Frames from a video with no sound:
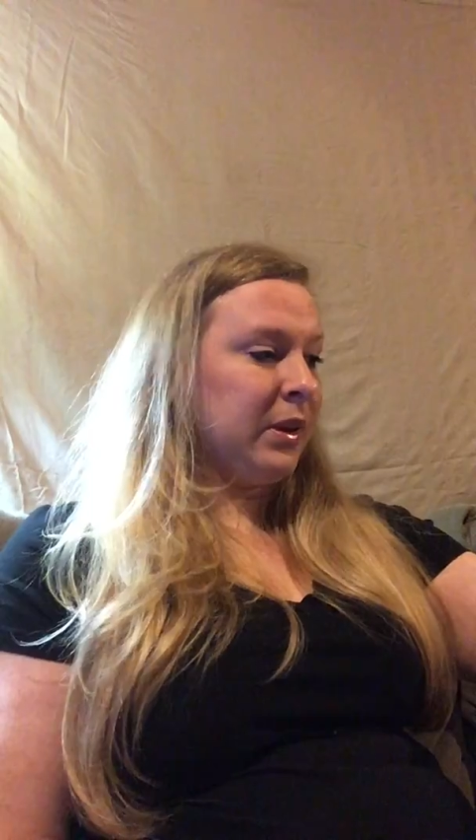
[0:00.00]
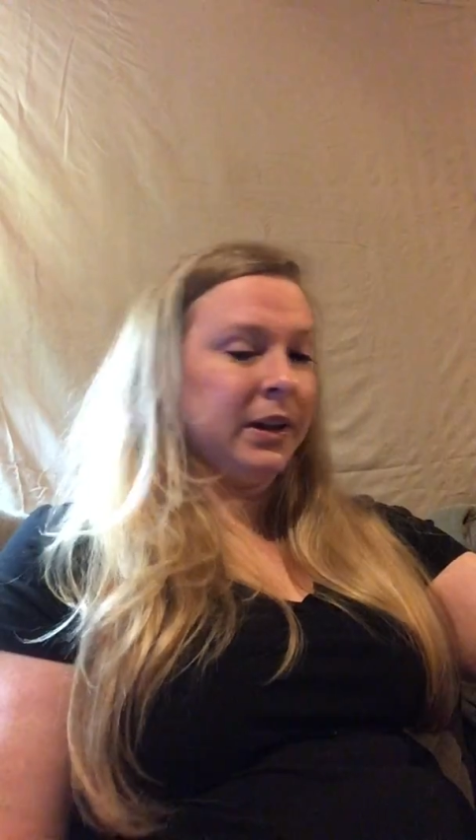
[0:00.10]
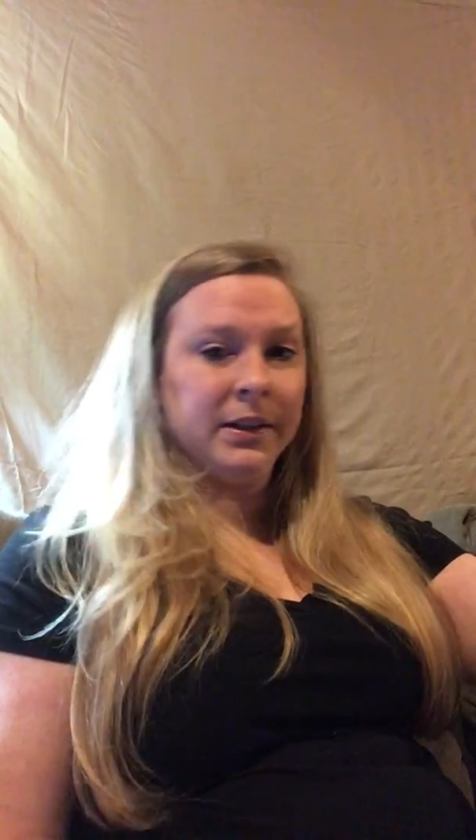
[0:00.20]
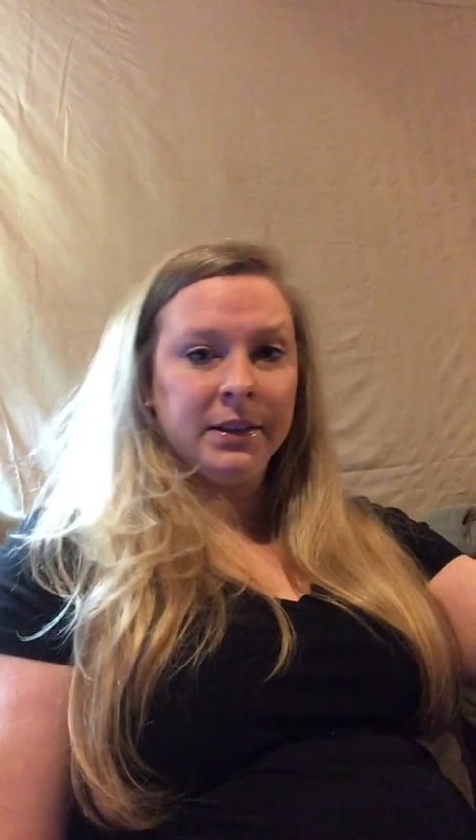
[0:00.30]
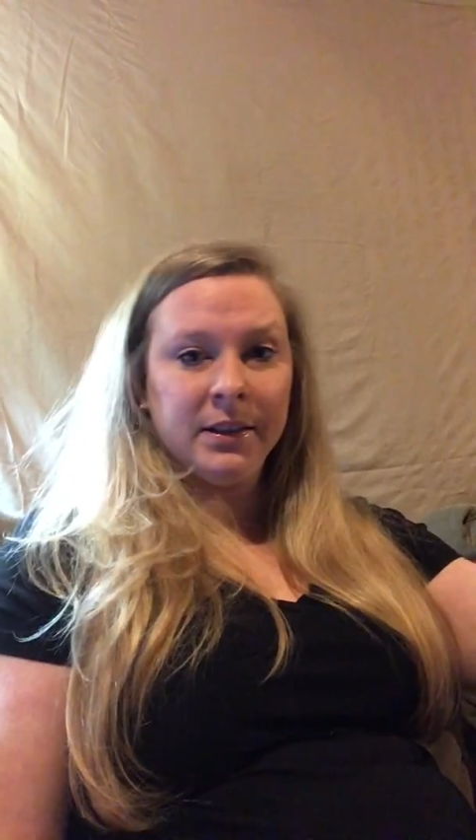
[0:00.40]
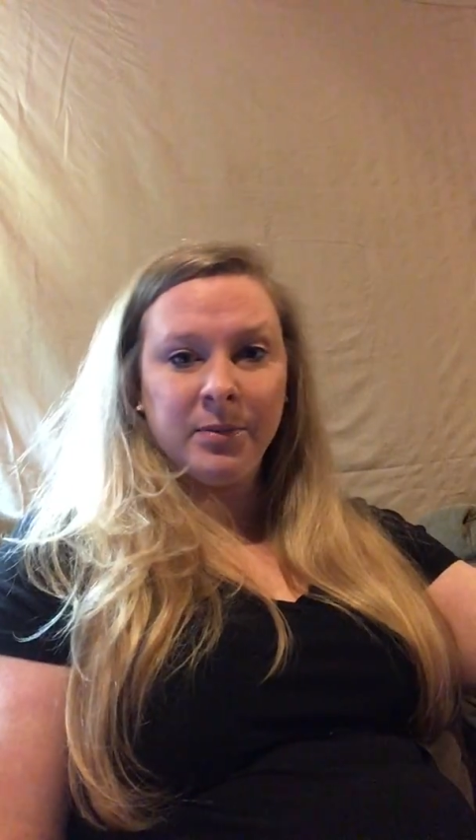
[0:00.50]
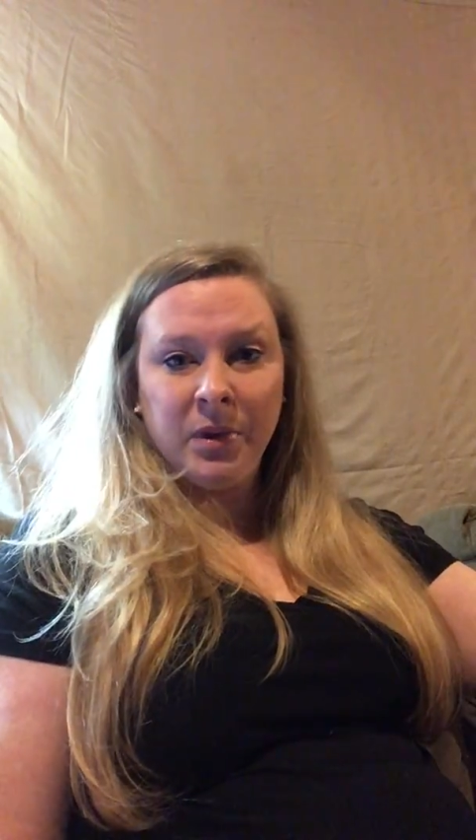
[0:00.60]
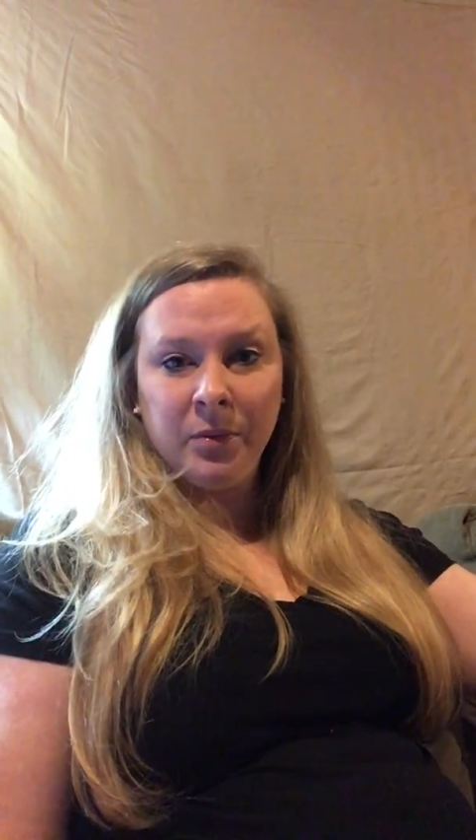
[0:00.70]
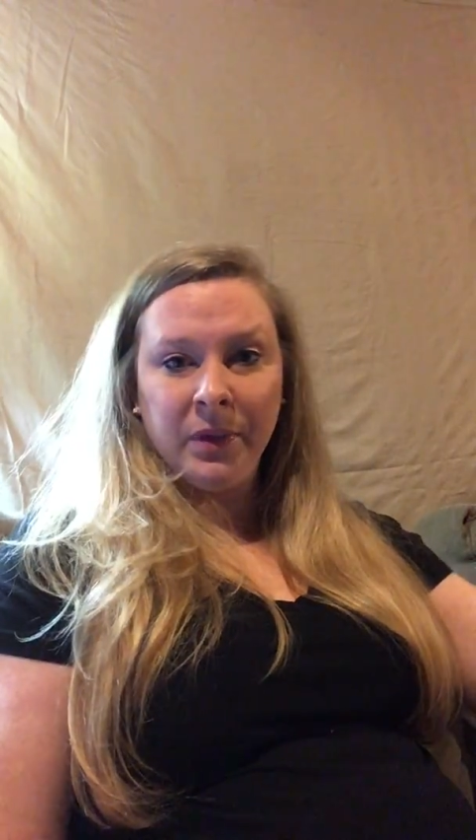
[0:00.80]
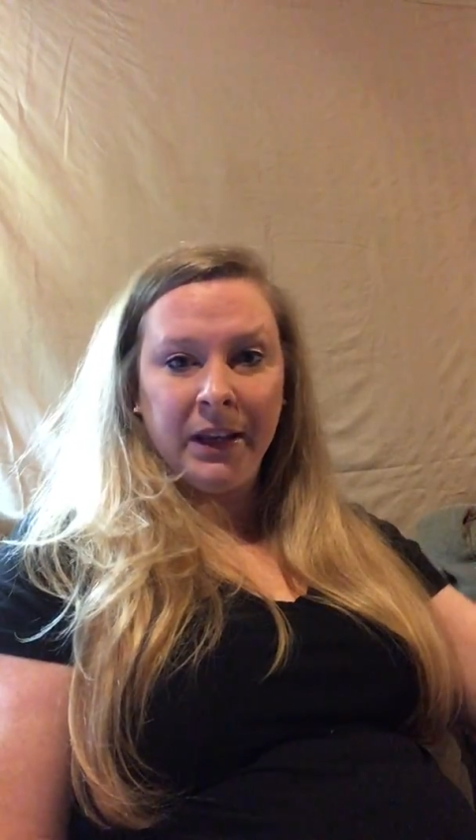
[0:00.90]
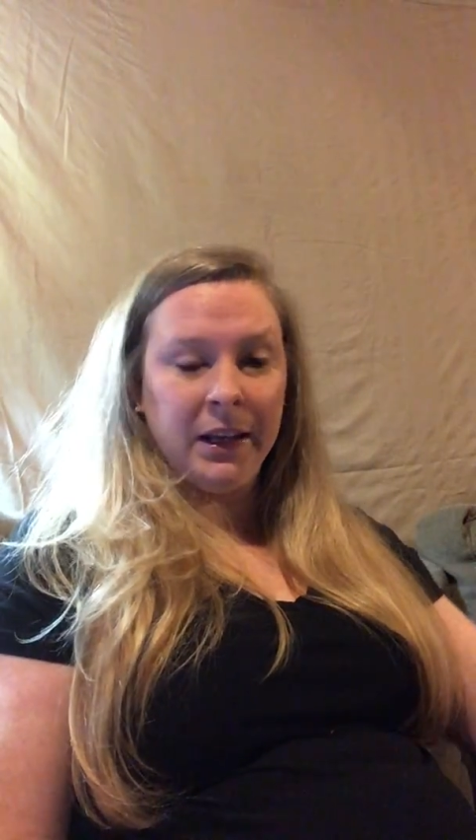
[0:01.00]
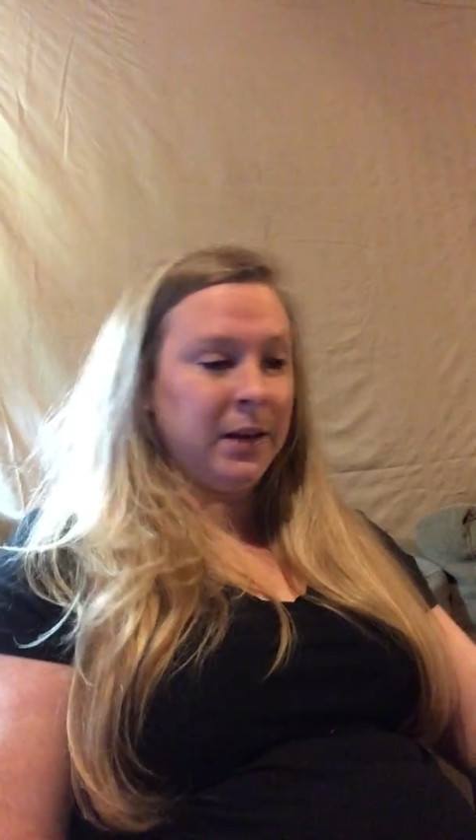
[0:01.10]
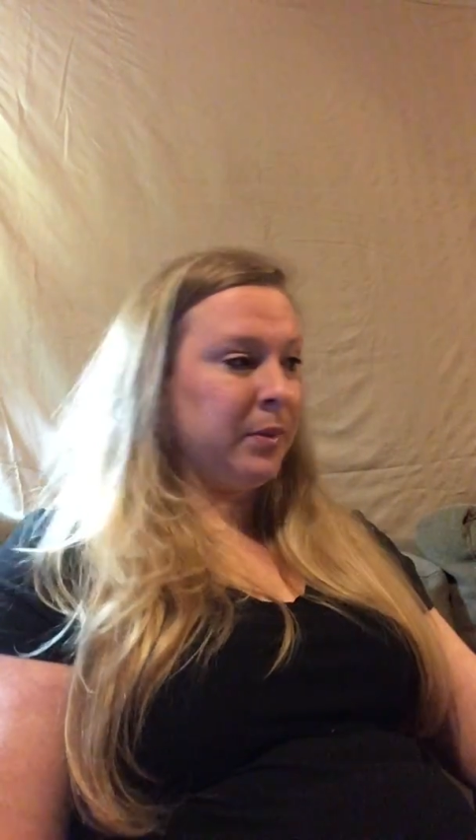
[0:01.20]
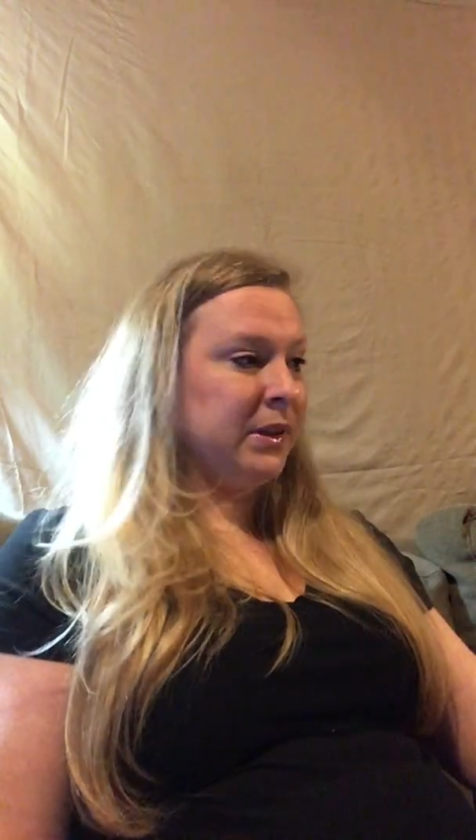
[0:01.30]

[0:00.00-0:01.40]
client assessment and planning,